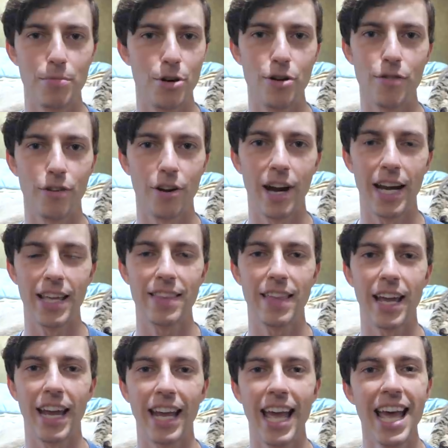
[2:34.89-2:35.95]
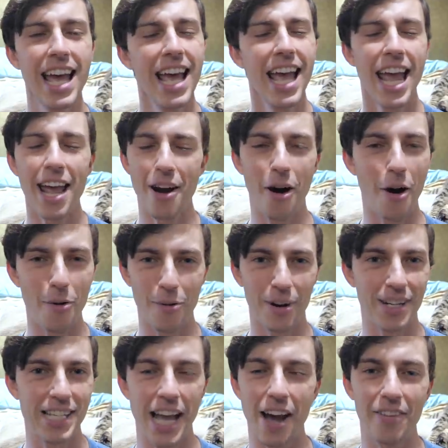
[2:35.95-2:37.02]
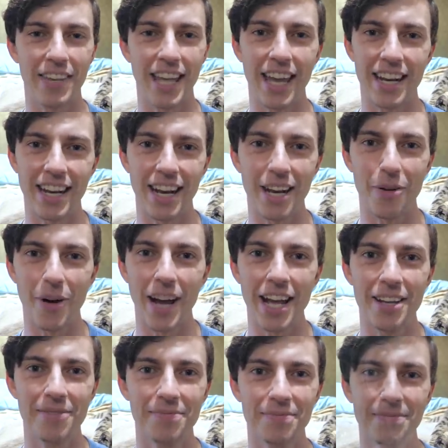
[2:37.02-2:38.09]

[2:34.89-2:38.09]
move or anything. It all worked out in the end anyway.